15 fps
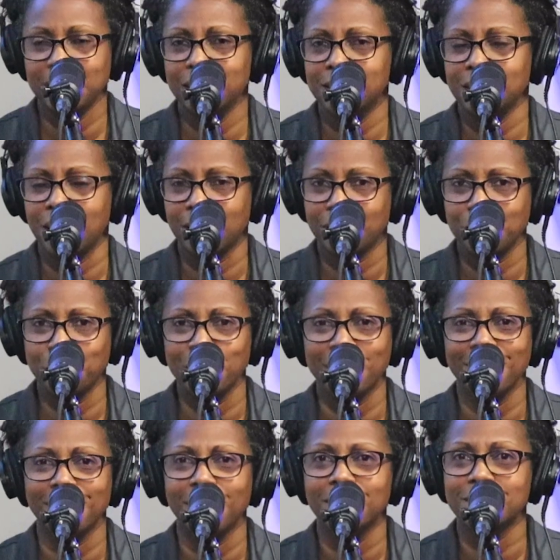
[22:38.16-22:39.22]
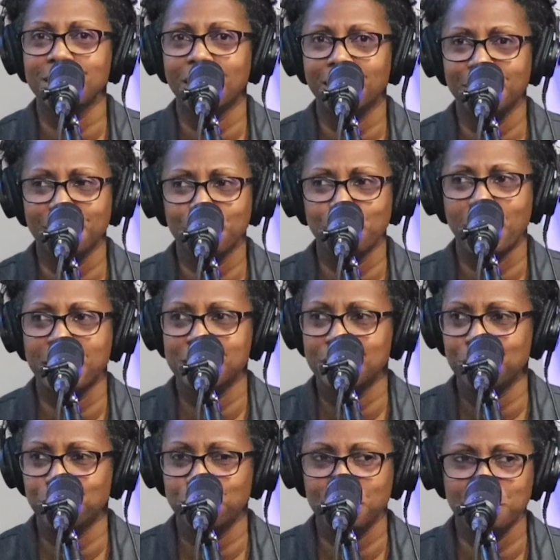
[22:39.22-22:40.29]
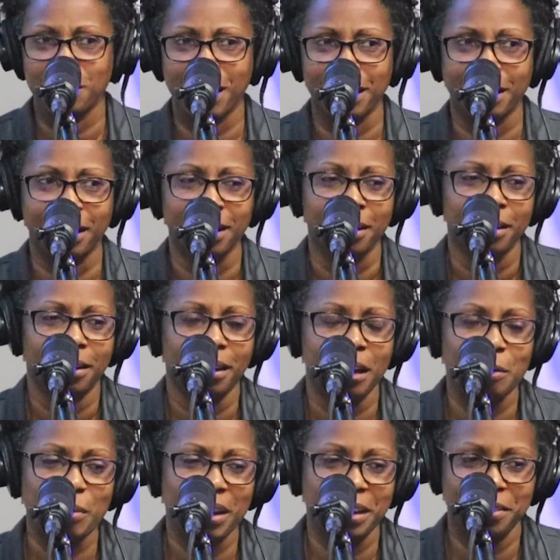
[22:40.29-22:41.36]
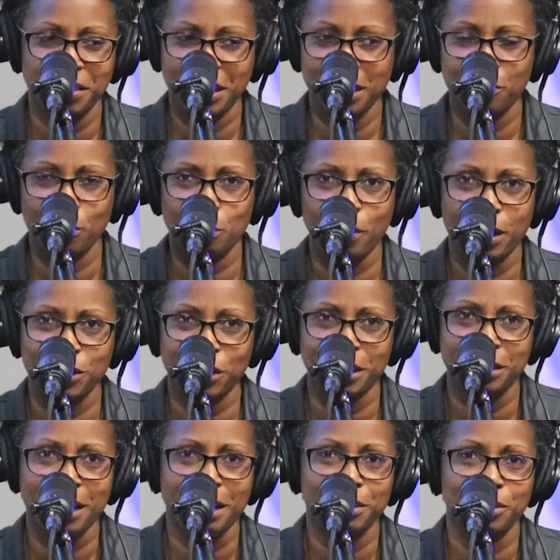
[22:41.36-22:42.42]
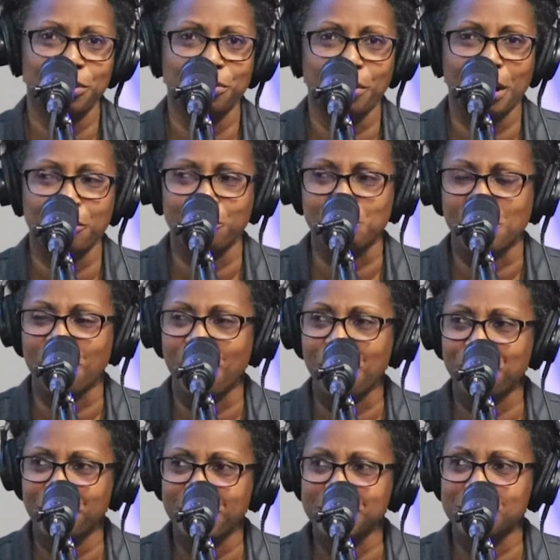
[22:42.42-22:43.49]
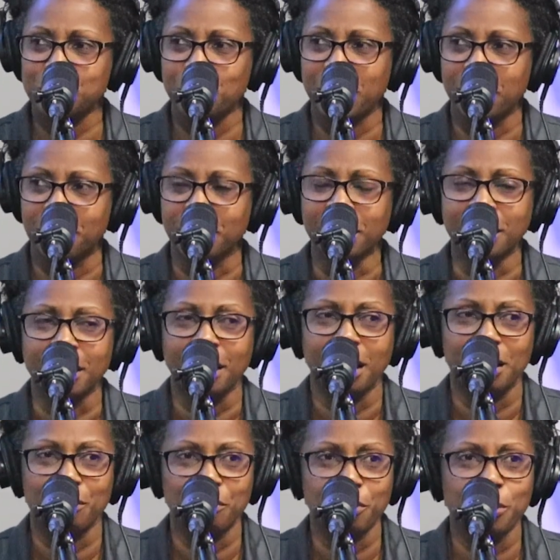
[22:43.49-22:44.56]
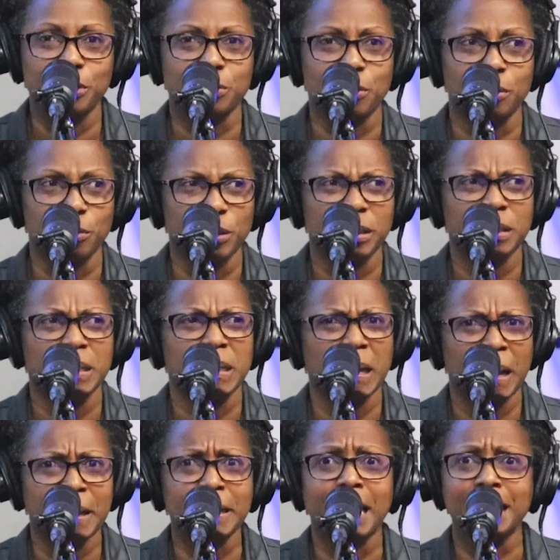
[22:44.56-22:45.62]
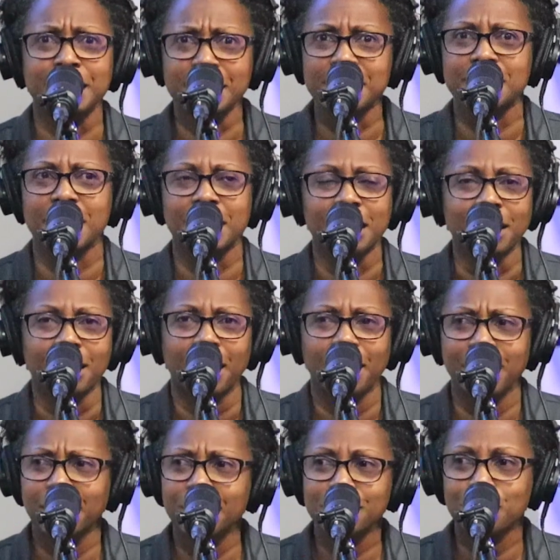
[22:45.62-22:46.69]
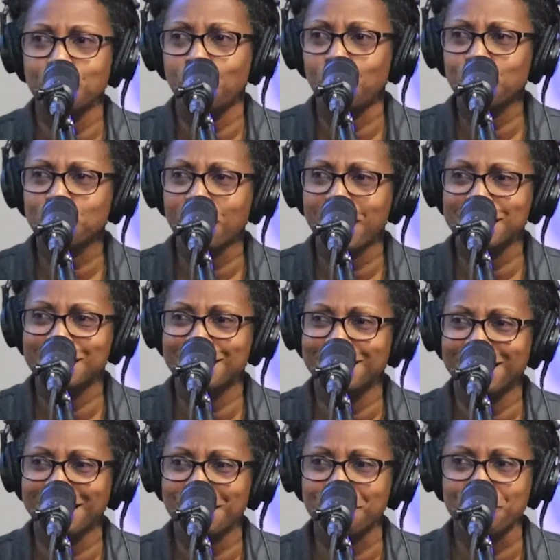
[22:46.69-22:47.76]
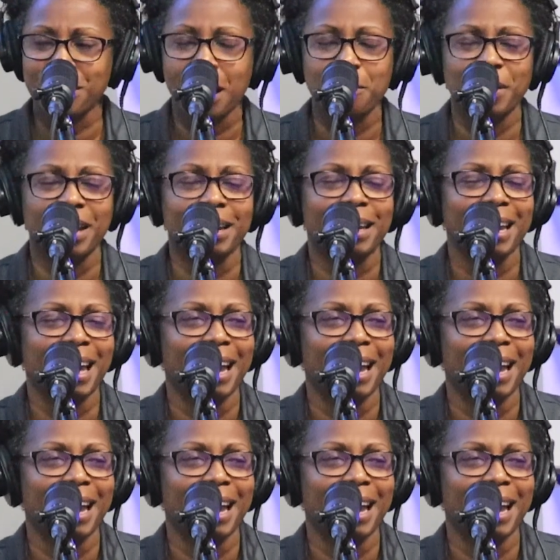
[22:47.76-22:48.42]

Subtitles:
Exactly. We get a ton of positive feedback. I can think of a project not too far from our office where folks were really against it. And it is a polarizing kind of topic.